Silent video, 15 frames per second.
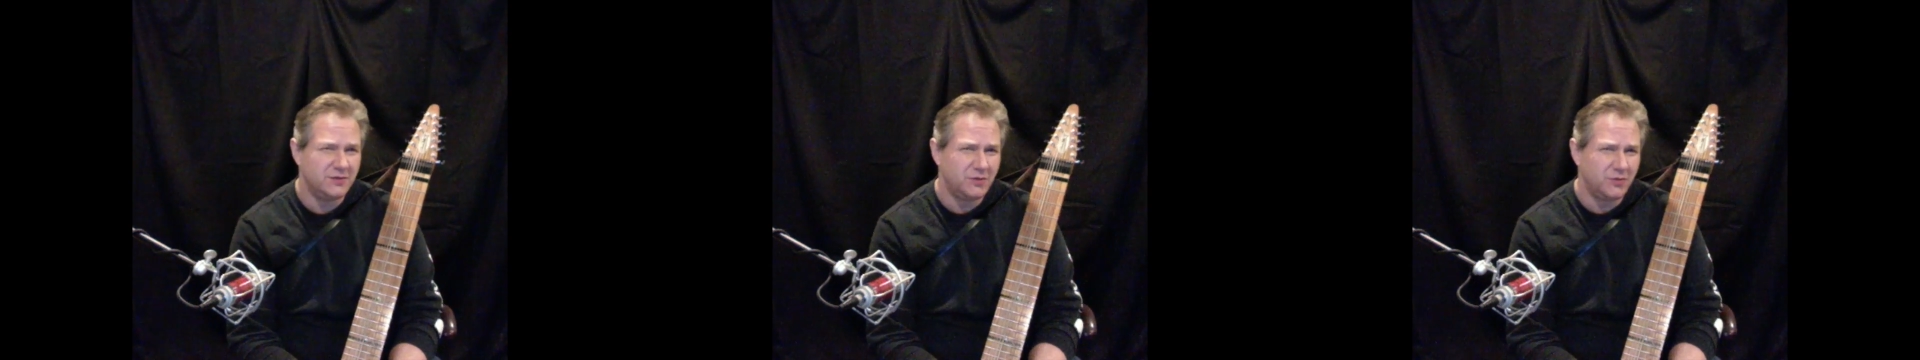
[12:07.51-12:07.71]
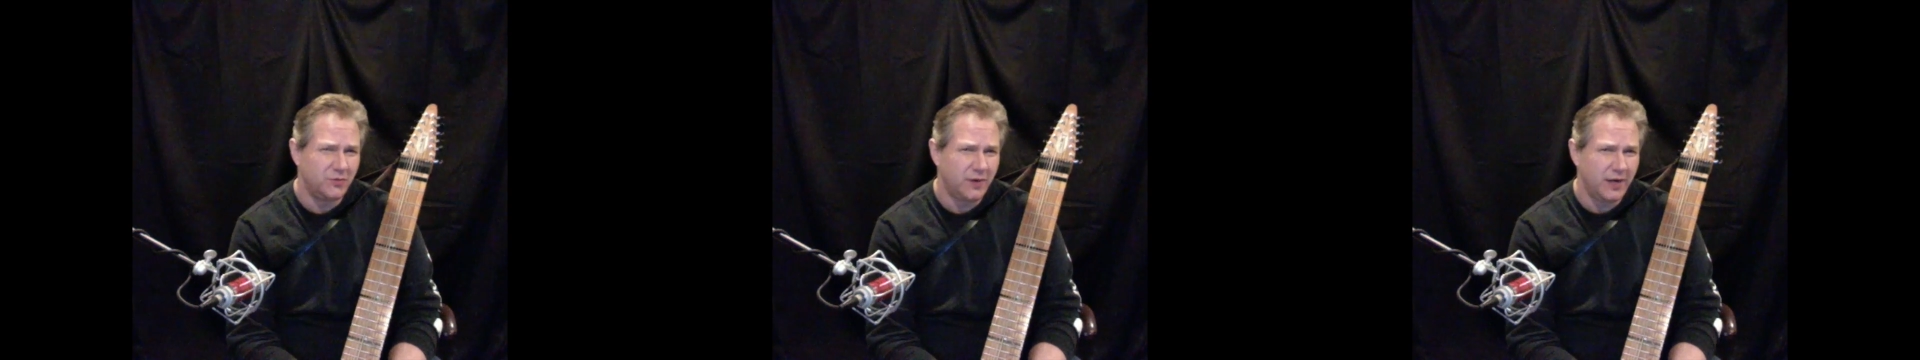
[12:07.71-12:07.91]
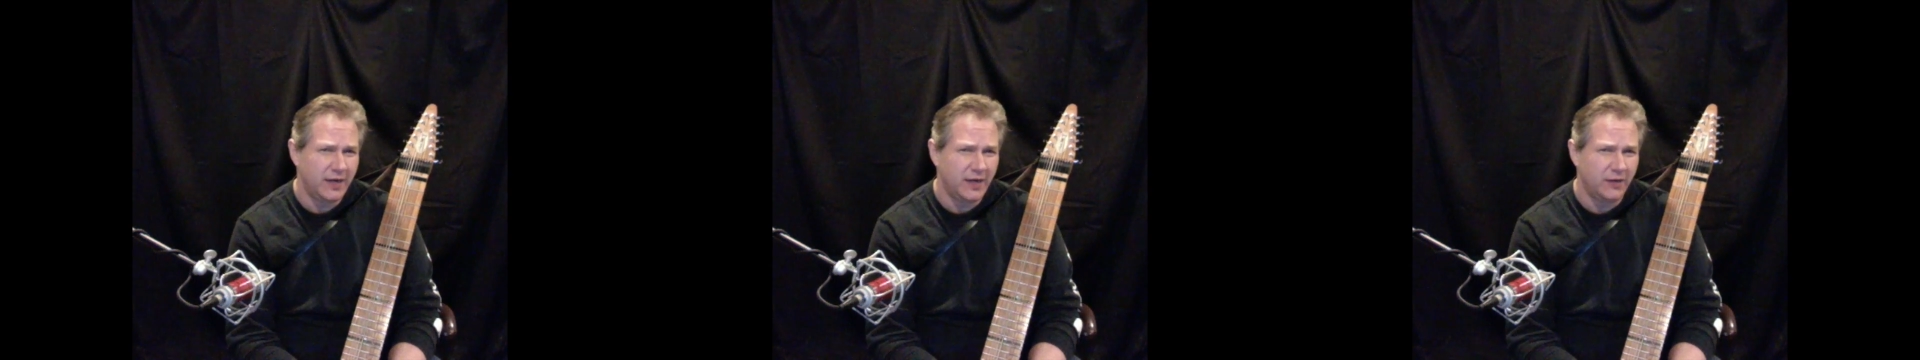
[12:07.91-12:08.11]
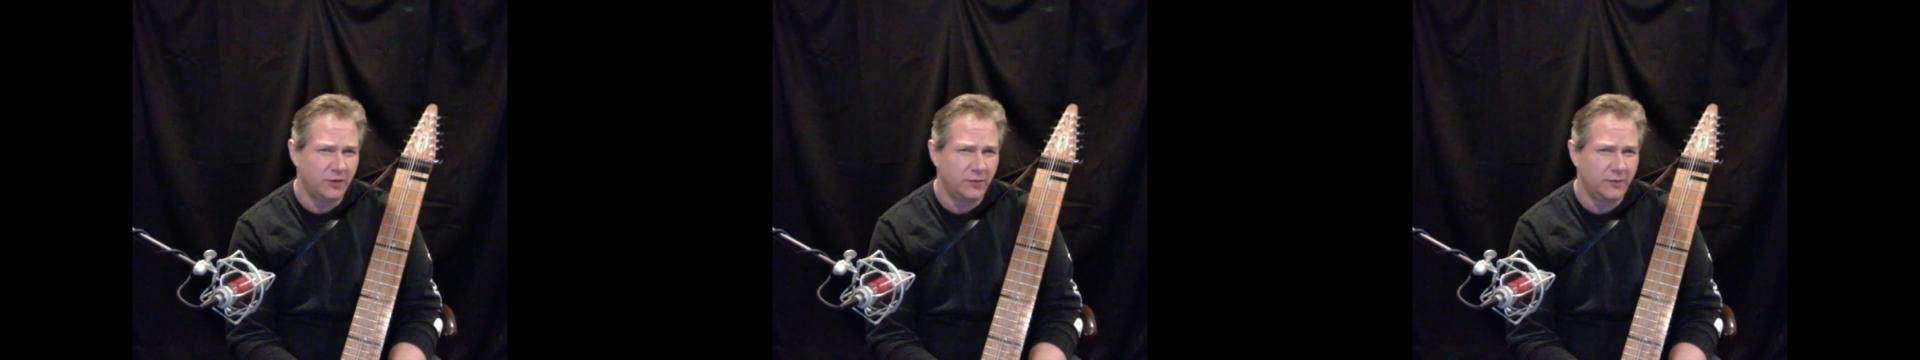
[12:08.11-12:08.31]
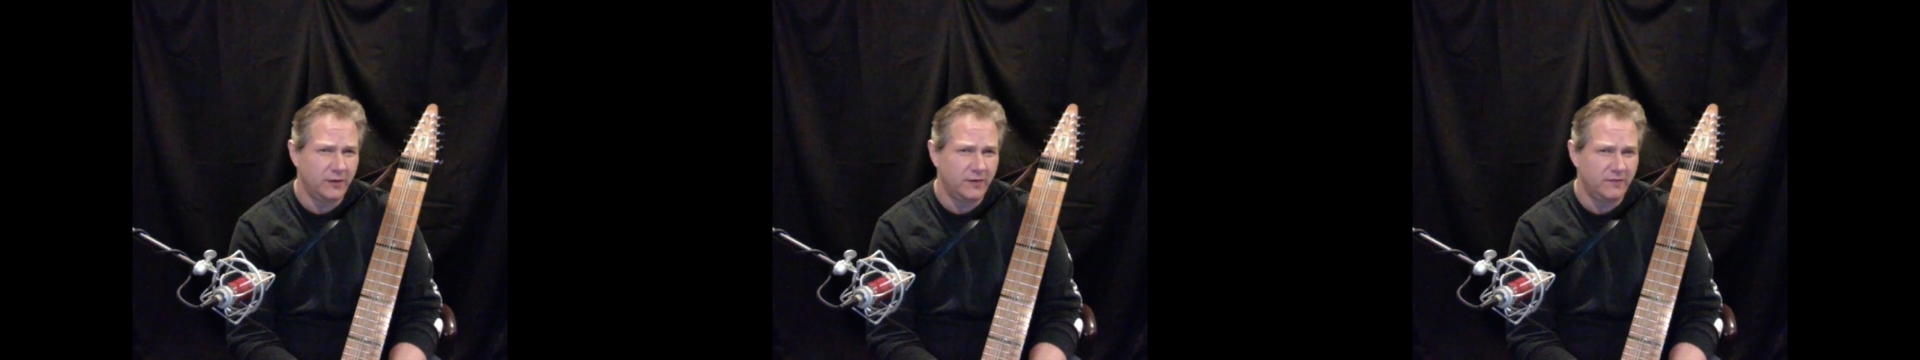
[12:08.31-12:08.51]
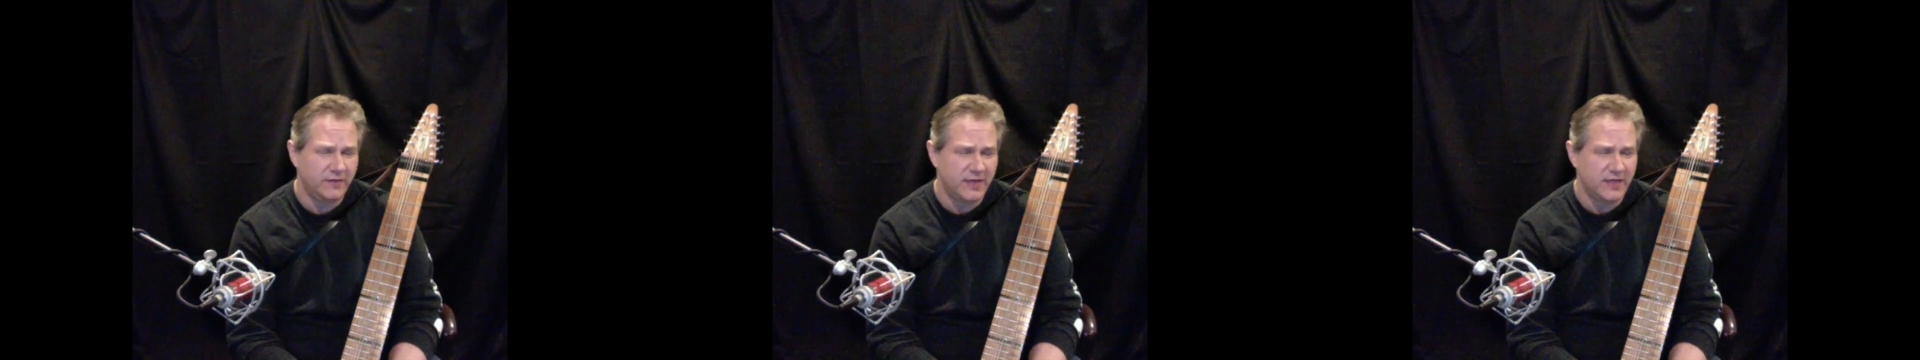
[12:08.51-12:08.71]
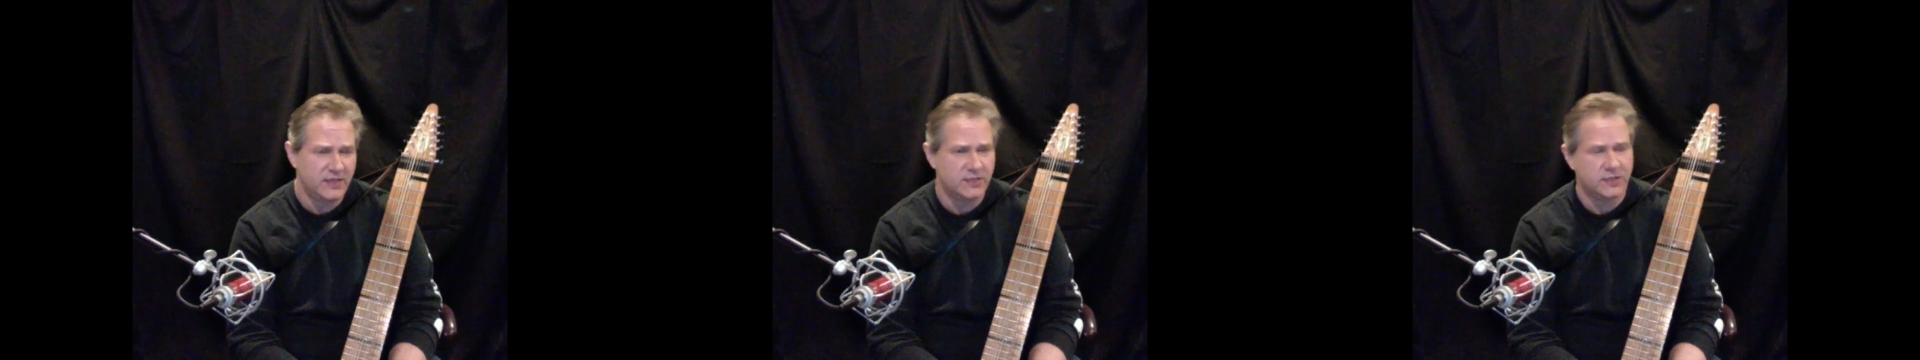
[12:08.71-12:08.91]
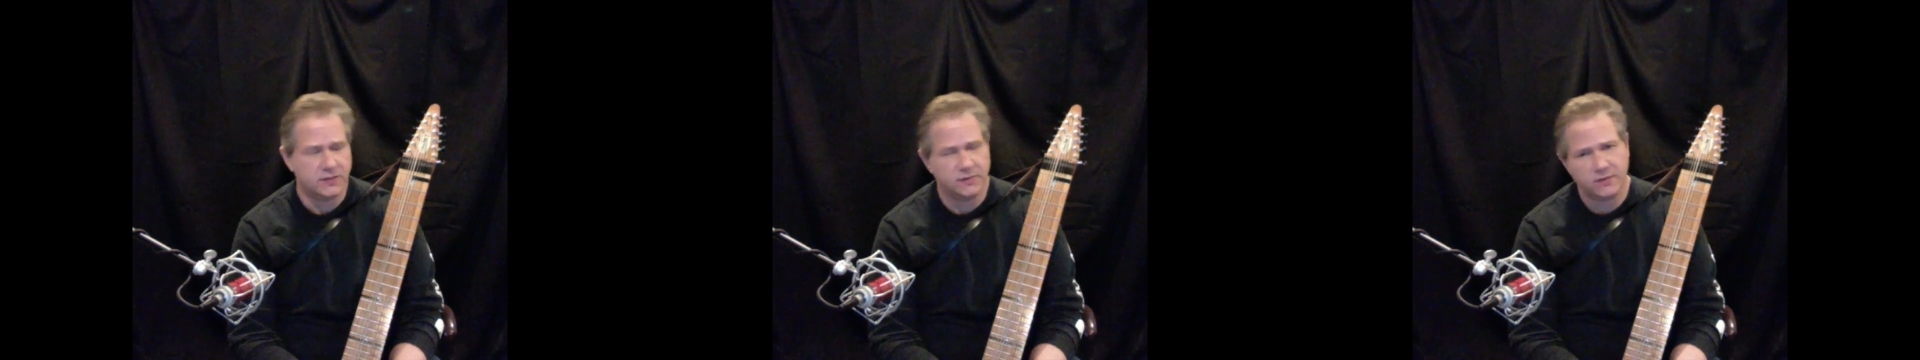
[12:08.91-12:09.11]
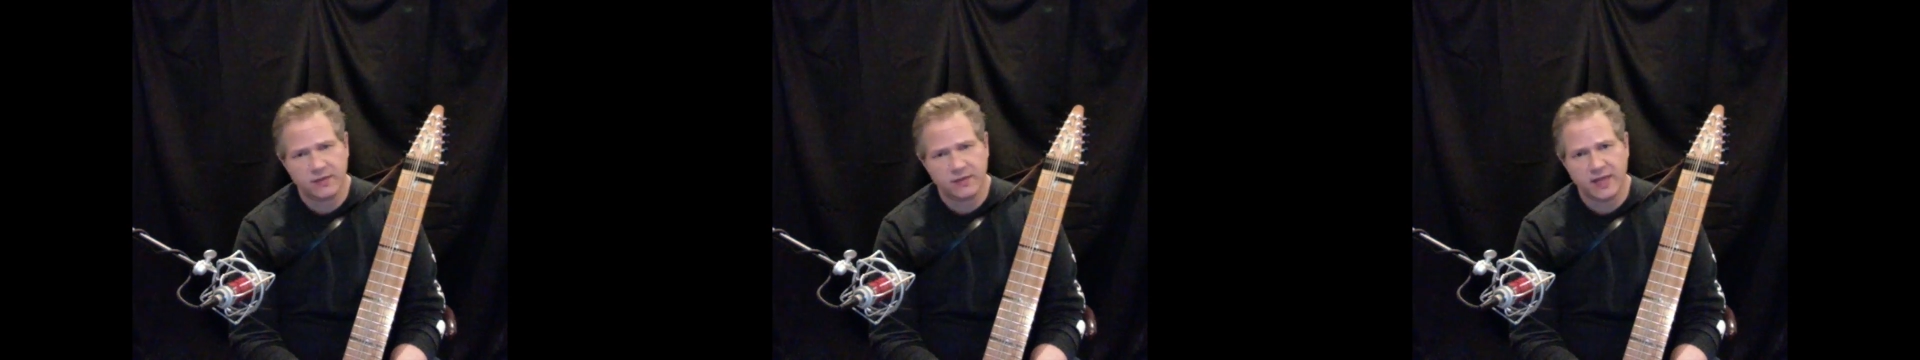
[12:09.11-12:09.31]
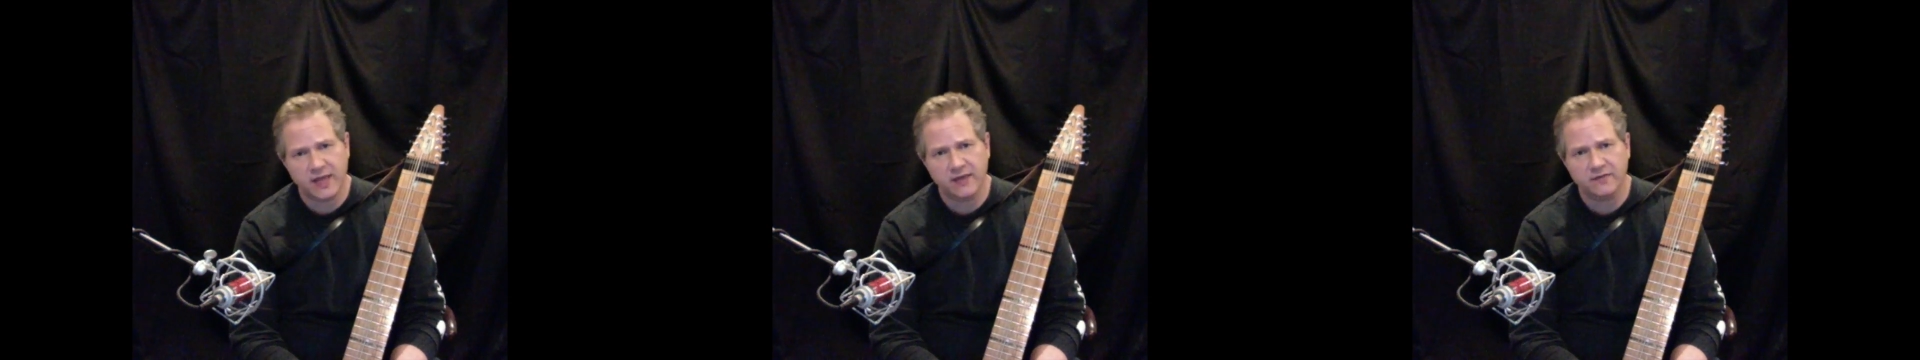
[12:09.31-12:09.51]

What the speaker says: creating a little bit of tension, okay?